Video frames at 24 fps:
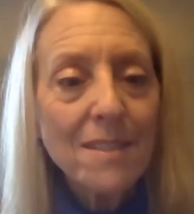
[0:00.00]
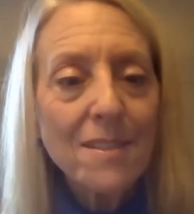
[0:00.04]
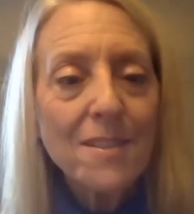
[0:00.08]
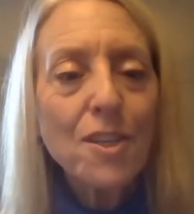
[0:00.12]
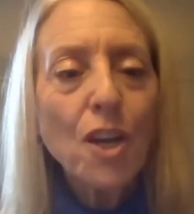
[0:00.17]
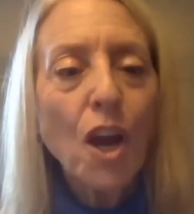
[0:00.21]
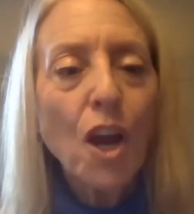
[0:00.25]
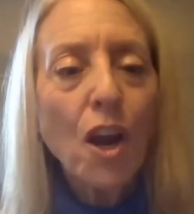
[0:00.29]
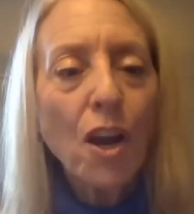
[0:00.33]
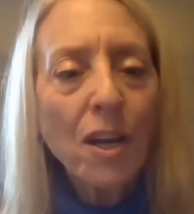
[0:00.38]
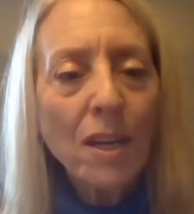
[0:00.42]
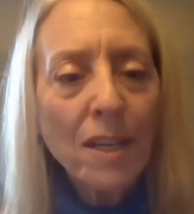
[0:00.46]

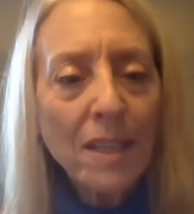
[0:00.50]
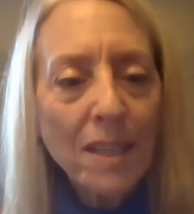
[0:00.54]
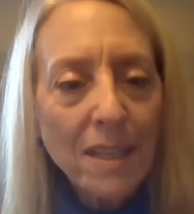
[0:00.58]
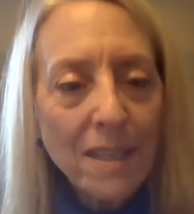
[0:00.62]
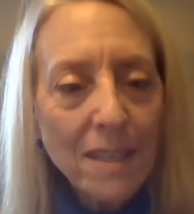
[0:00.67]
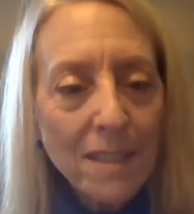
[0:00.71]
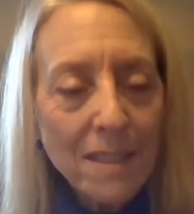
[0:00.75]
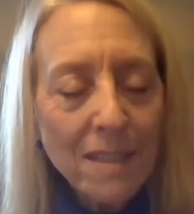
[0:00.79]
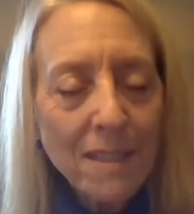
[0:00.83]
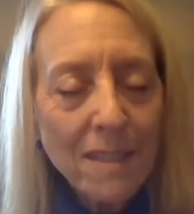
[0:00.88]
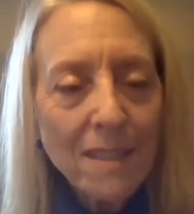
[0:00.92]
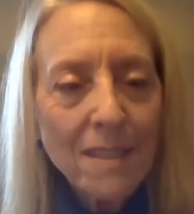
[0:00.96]

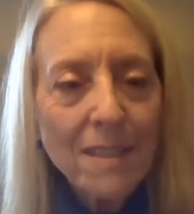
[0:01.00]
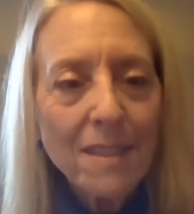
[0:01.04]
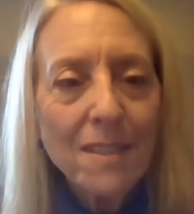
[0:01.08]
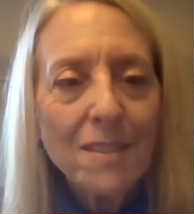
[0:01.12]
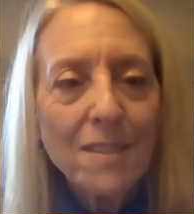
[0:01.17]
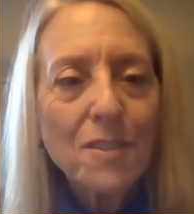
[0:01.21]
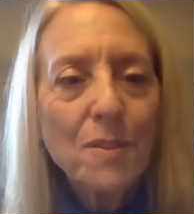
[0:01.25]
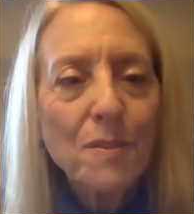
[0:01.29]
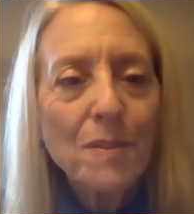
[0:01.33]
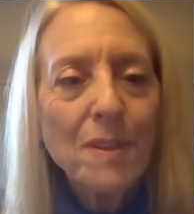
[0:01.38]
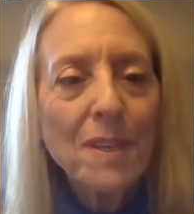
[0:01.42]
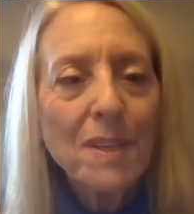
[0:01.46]
targeted
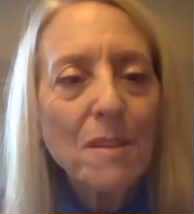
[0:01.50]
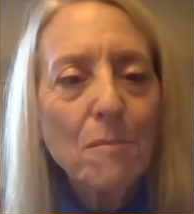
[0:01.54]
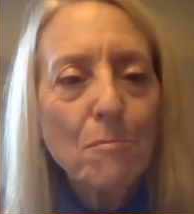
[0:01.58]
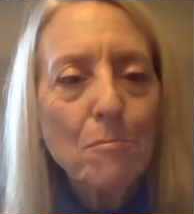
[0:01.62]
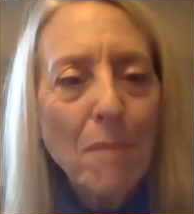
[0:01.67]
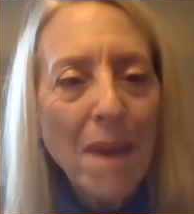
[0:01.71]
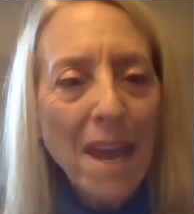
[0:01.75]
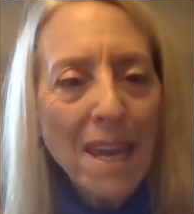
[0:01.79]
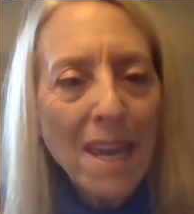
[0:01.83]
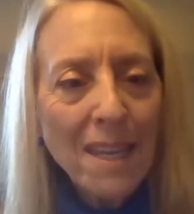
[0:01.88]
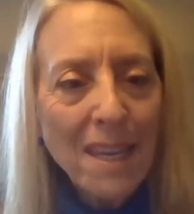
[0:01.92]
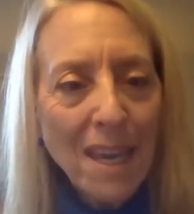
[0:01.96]
during the
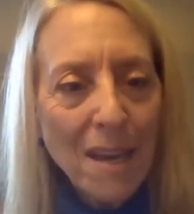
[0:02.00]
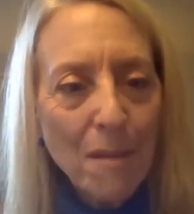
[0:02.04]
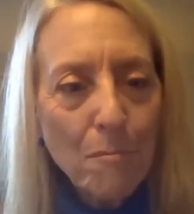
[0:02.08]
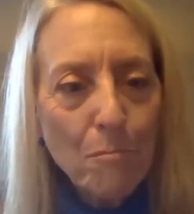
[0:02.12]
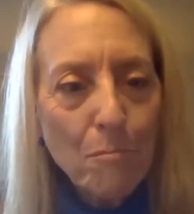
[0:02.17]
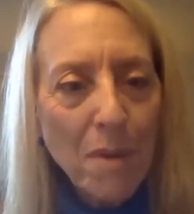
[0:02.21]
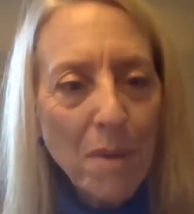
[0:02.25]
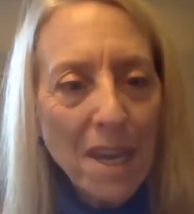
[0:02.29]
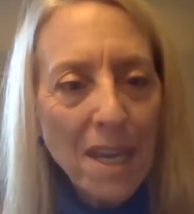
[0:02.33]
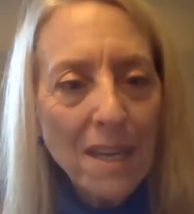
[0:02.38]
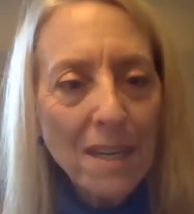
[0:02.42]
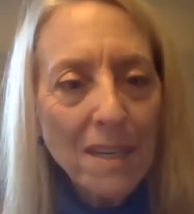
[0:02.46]
bank
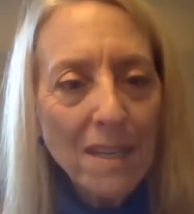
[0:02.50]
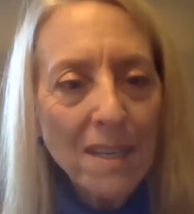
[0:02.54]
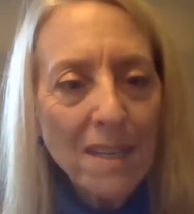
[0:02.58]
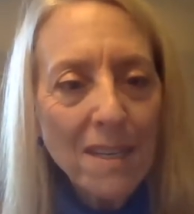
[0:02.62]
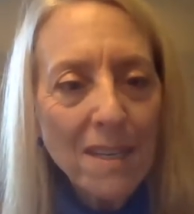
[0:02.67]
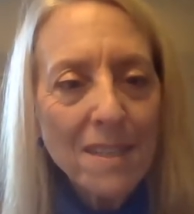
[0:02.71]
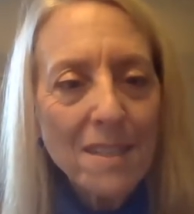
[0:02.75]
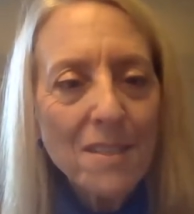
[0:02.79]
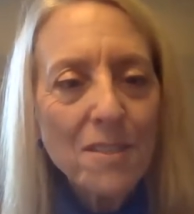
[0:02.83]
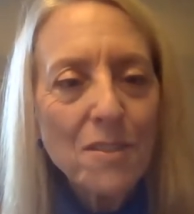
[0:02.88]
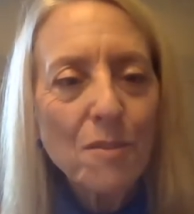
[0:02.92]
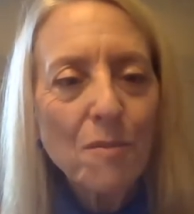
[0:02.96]
campaign
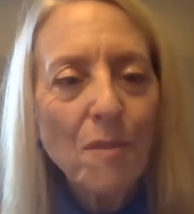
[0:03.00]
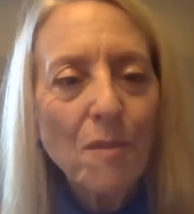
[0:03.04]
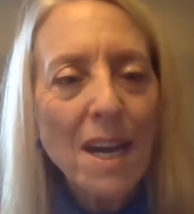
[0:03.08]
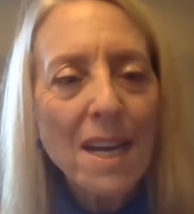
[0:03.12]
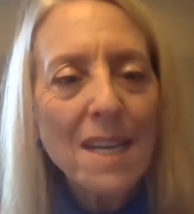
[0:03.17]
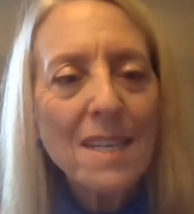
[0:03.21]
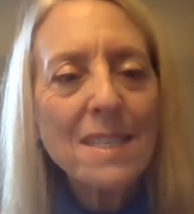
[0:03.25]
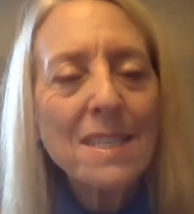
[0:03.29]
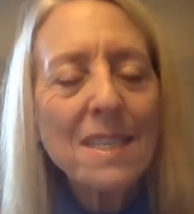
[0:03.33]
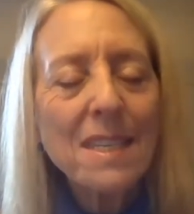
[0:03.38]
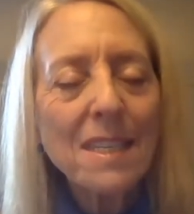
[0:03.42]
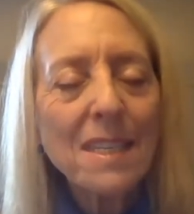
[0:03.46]
to
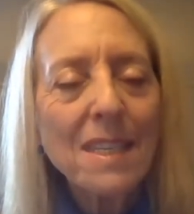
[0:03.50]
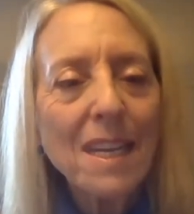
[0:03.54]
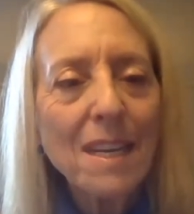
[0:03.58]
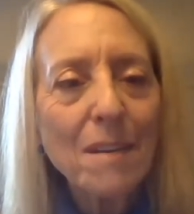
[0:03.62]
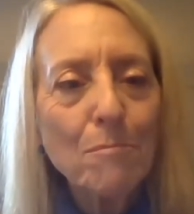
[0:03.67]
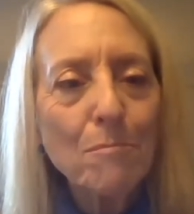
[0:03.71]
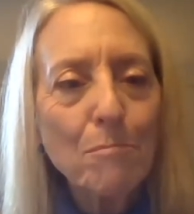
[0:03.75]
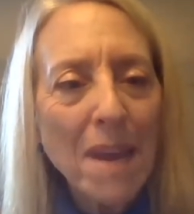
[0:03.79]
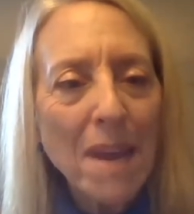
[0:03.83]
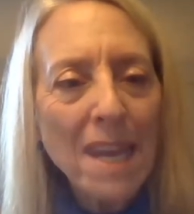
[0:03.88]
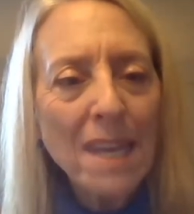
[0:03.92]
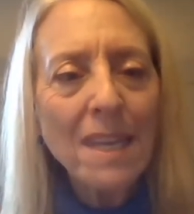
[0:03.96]

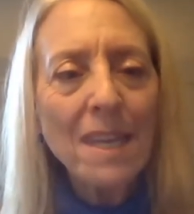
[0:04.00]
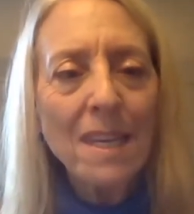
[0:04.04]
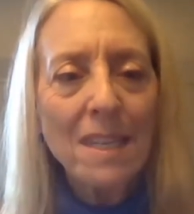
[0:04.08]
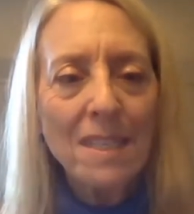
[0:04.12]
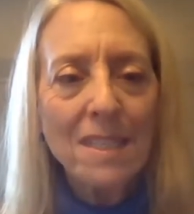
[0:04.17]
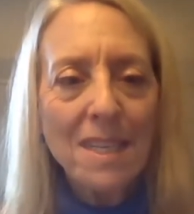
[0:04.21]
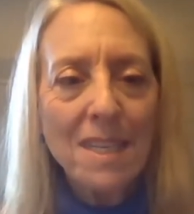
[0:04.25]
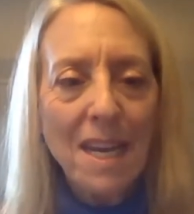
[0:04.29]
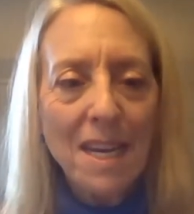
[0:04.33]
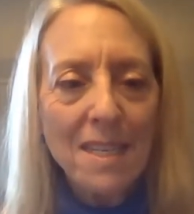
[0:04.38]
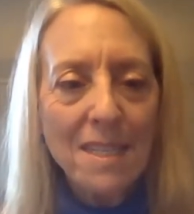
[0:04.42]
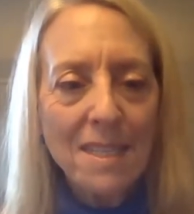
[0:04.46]
isolate banking
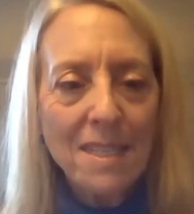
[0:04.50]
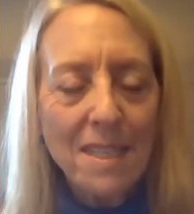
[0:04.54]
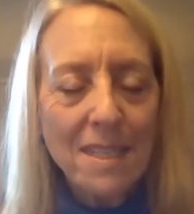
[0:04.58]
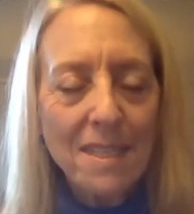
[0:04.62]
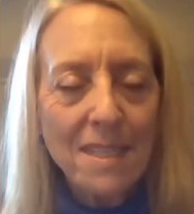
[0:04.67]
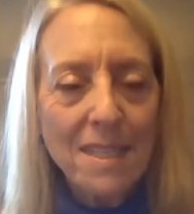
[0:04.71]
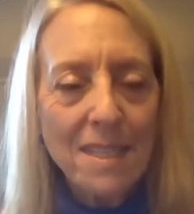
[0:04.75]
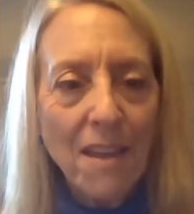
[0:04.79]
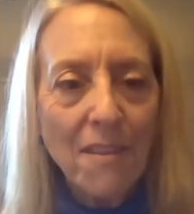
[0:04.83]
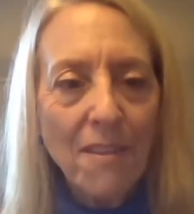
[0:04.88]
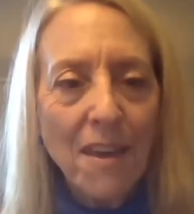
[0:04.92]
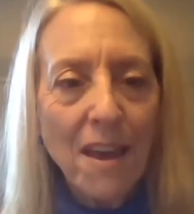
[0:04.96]
ties to
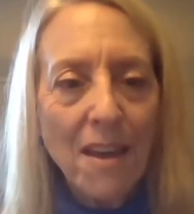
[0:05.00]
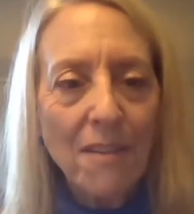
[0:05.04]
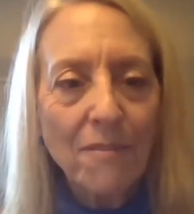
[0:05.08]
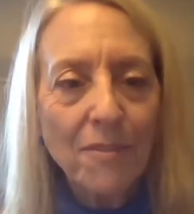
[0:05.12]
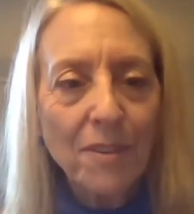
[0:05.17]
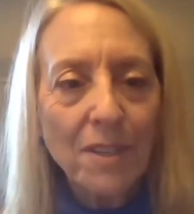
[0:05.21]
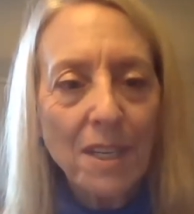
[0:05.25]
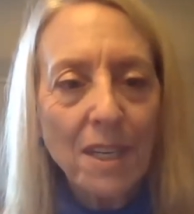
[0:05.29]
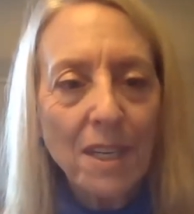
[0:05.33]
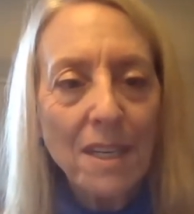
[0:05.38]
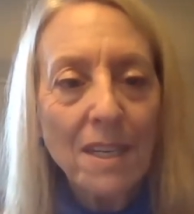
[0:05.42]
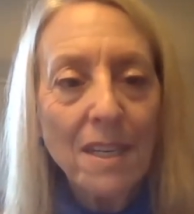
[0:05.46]
South
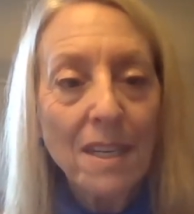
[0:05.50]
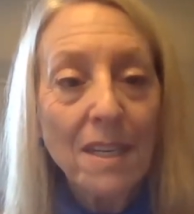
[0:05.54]
Africa.